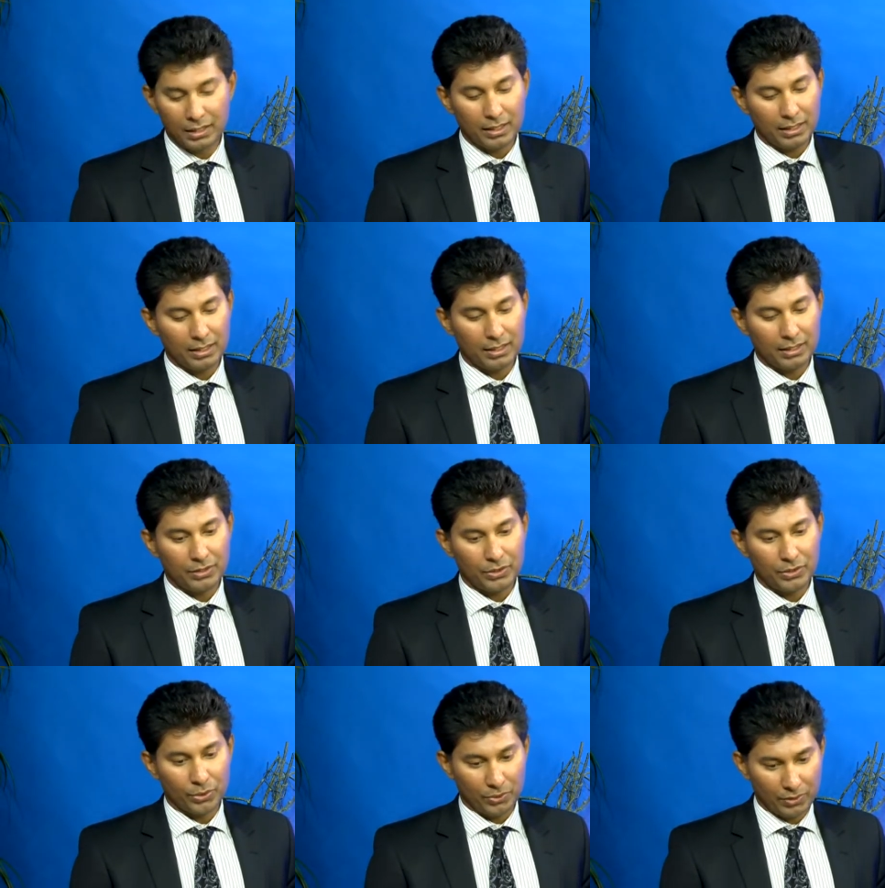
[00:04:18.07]
I
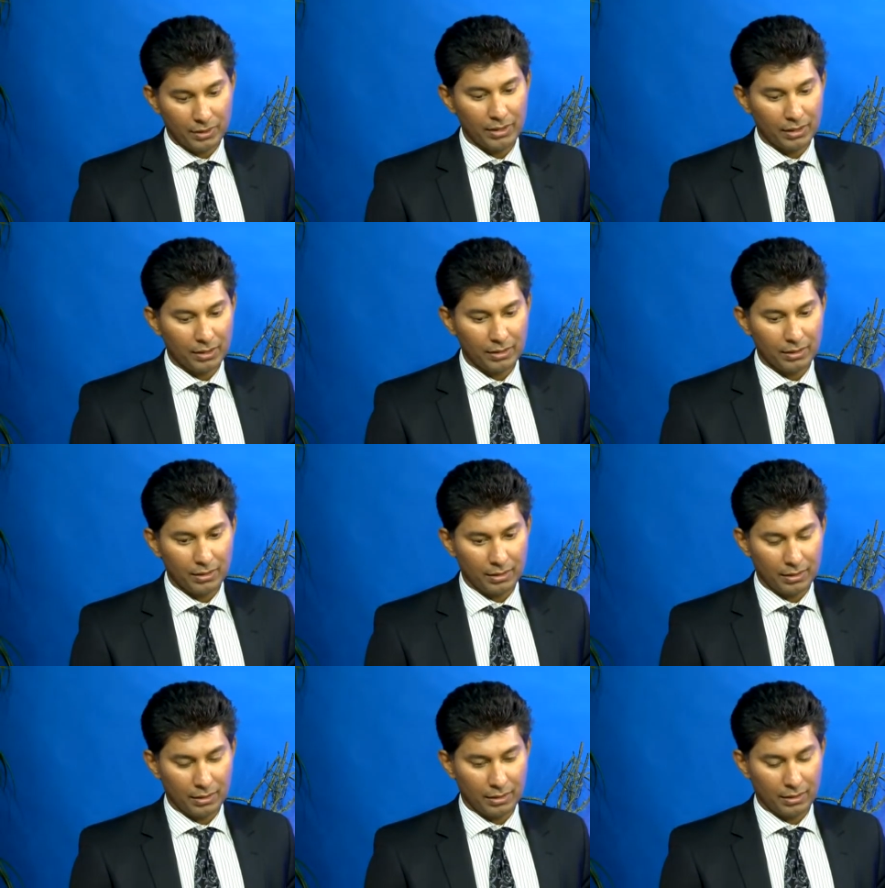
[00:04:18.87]
don't think
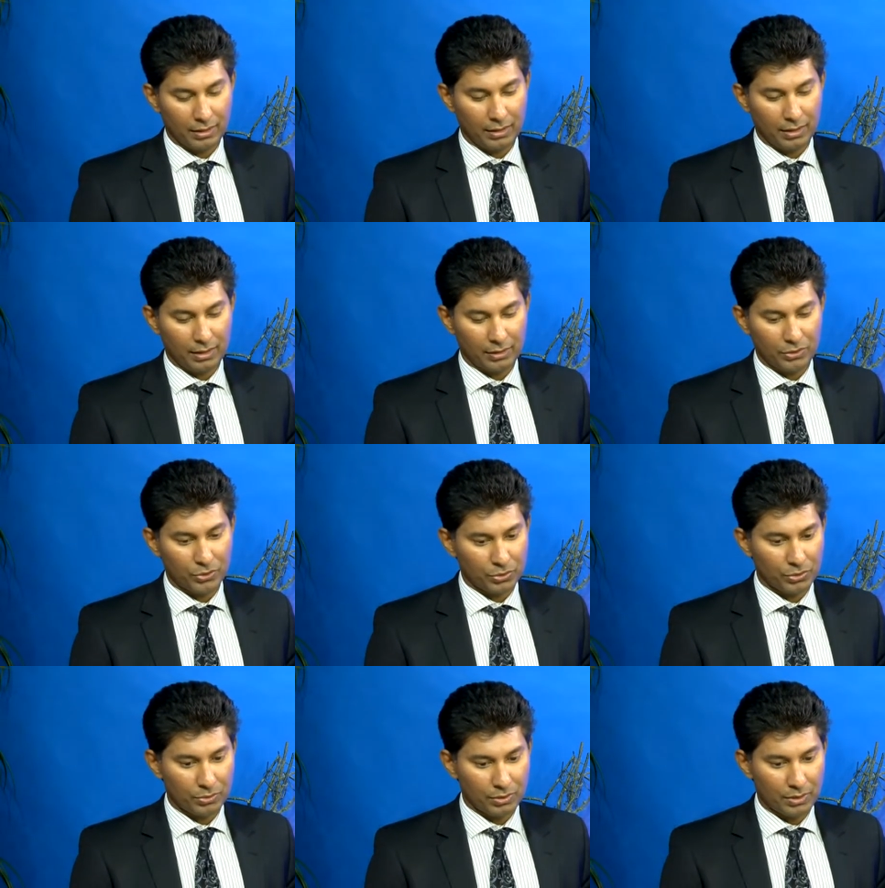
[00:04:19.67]
that you
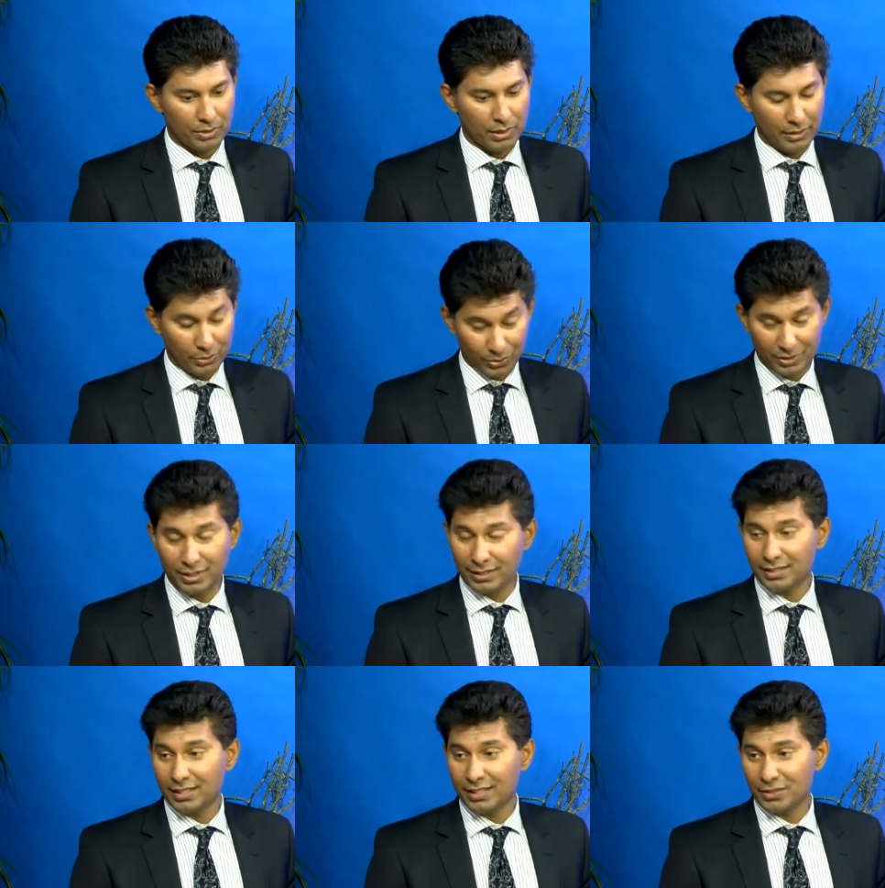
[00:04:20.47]

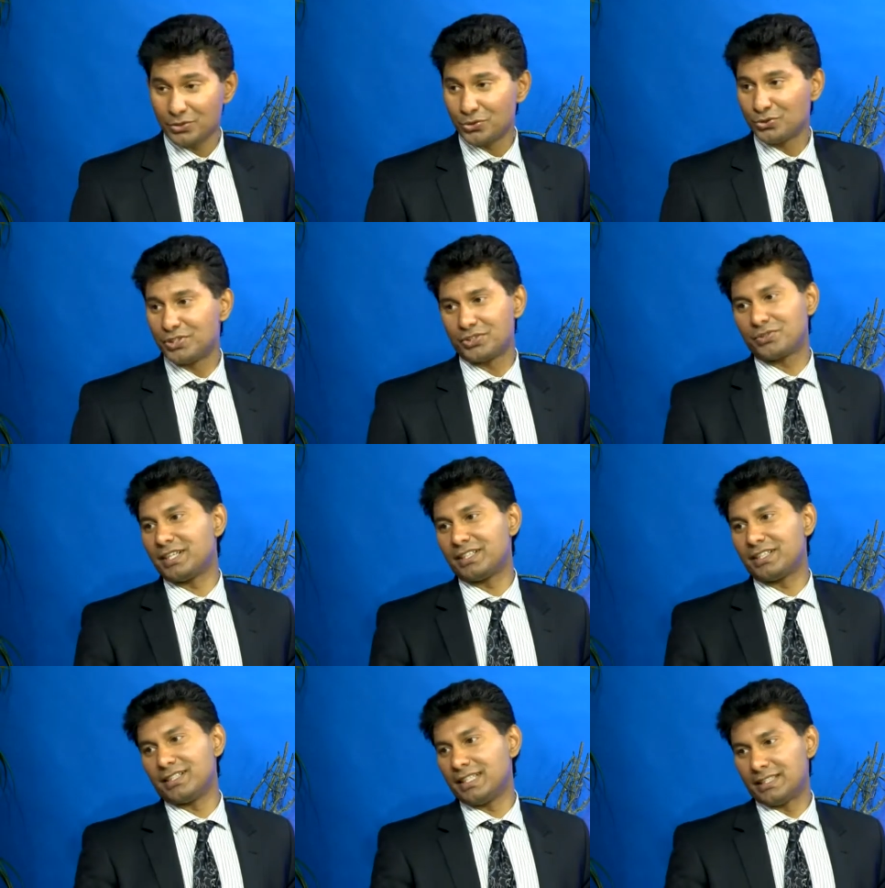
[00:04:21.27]
should just
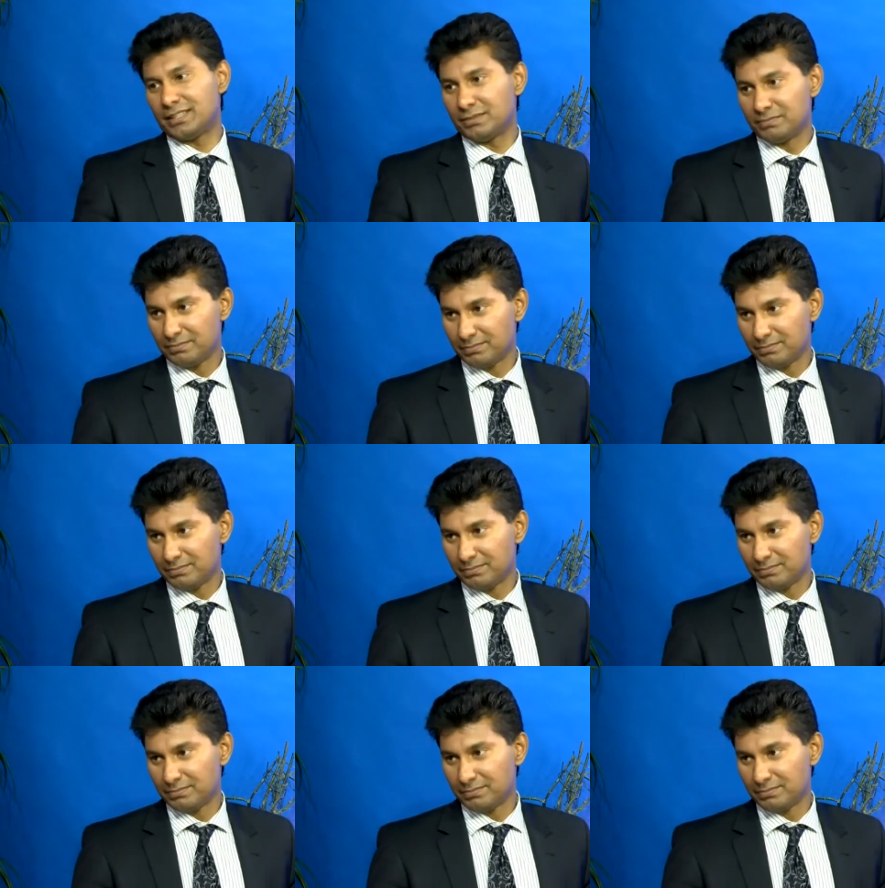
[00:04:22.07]
write a letter